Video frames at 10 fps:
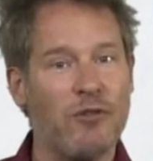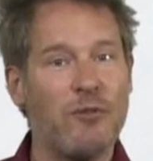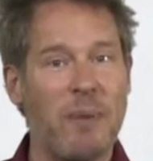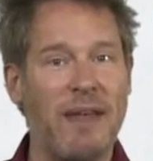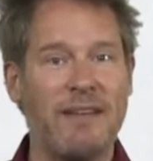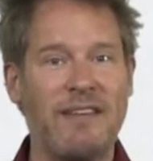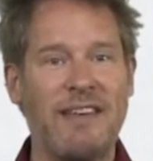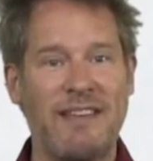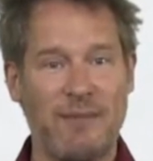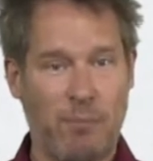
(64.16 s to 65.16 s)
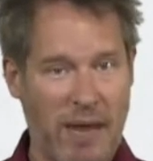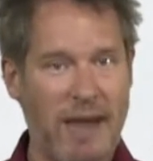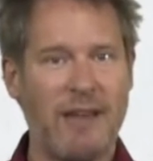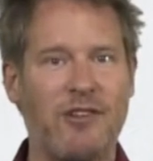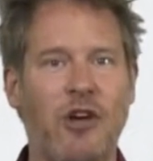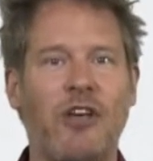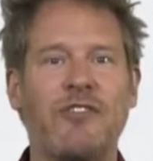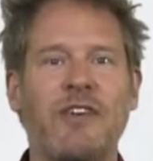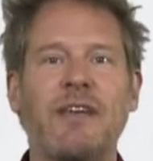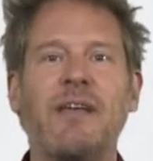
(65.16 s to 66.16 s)
spent his blanket
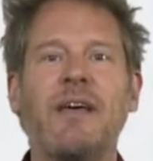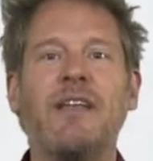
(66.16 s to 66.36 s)
tossing,